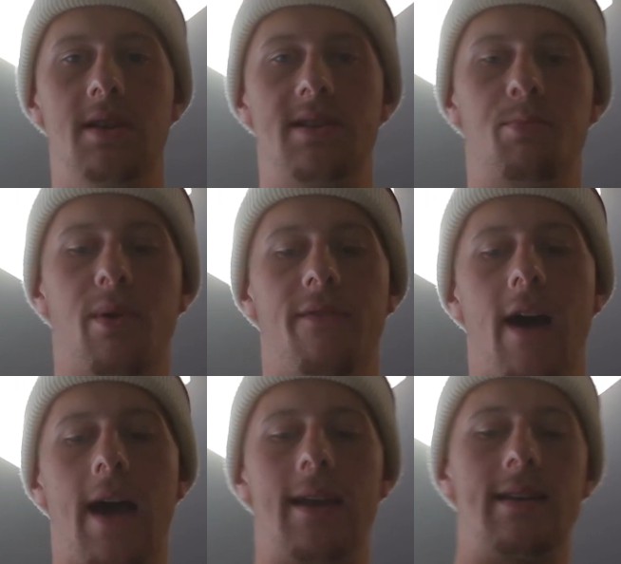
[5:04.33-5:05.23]
to
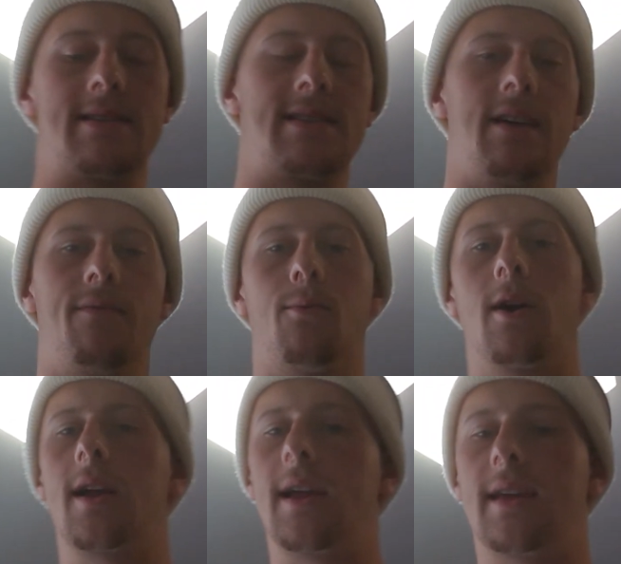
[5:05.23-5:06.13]
provide safe
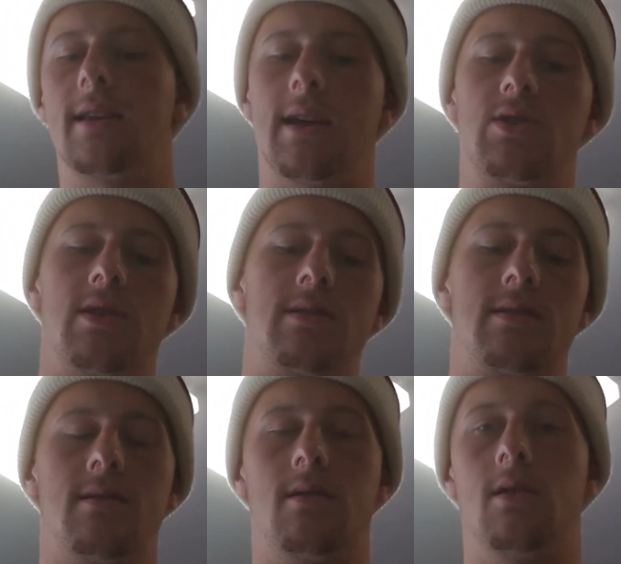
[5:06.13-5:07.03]
working conditions.